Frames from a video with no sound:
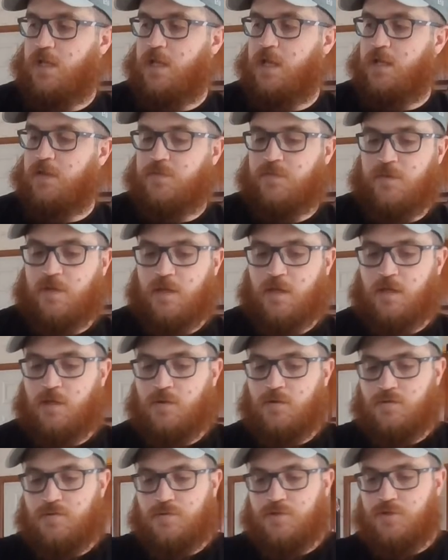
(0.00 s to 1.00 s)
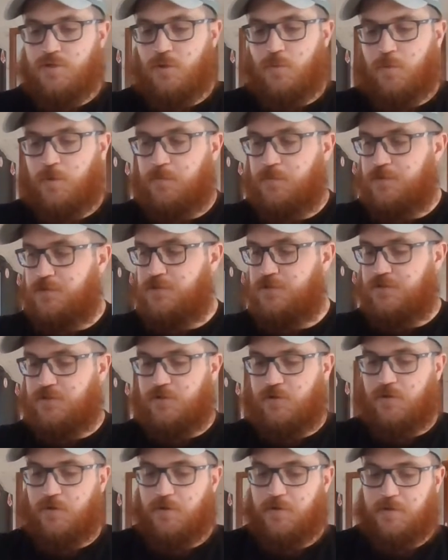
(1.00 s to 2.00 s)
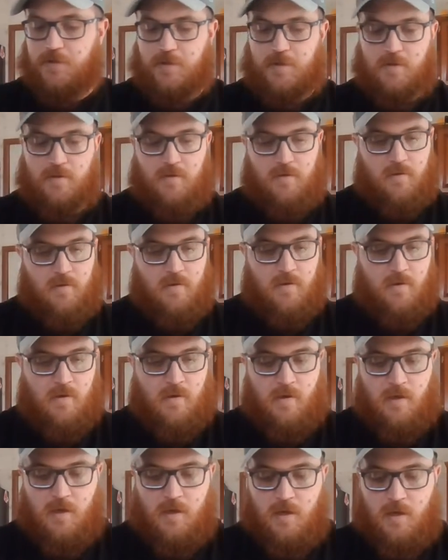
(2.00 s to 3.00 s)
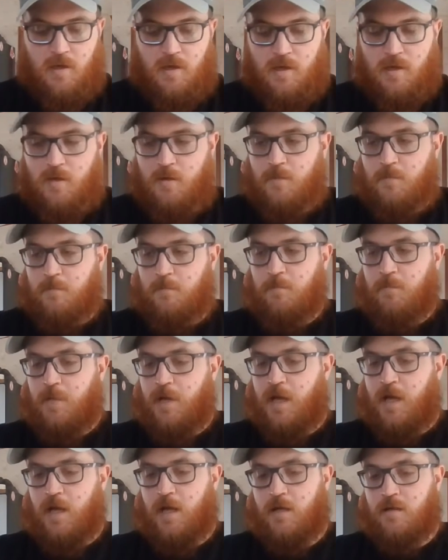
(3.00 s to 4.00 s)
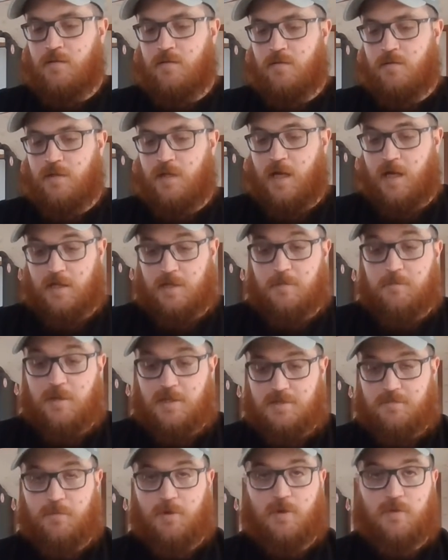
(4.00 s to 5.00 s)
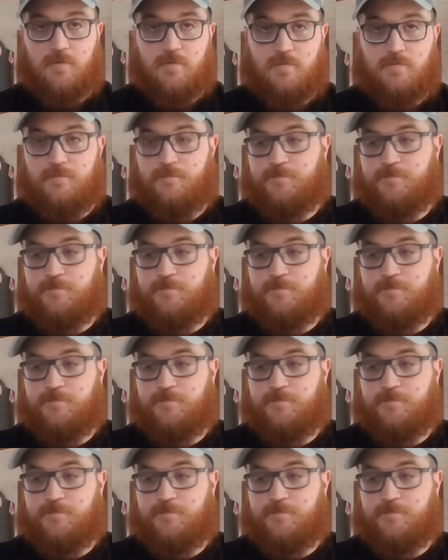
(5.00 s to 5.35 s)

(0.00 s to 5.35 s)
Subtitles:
And then, so we would start by lighting the Bunsen burner.